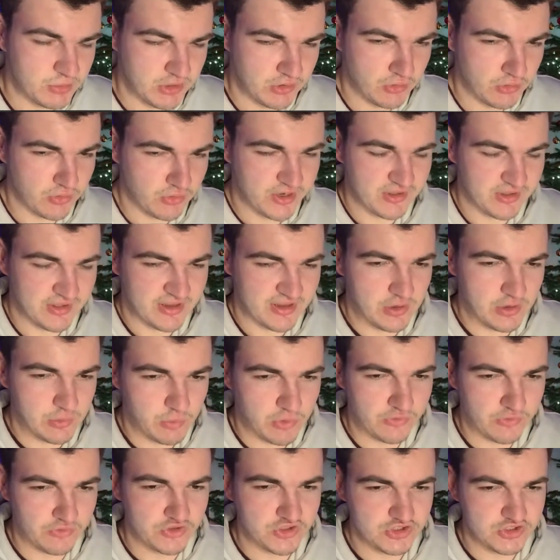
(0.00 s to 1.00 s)
and looking like you
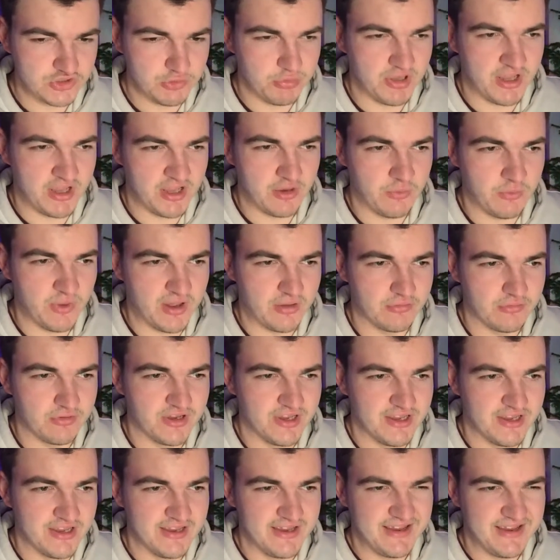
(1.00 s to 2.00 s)
want to play well,
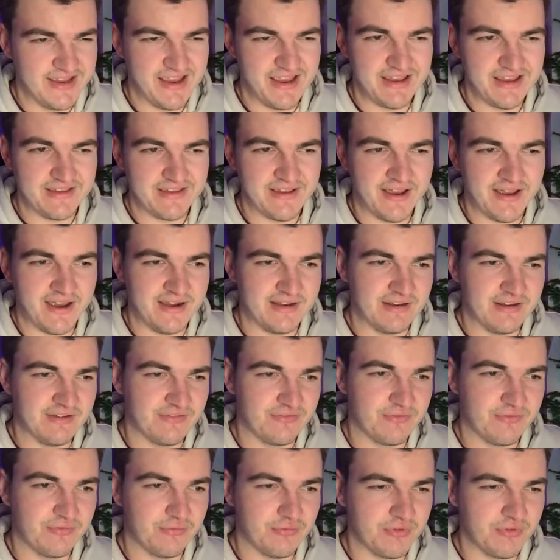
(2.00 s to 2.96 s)
kind of,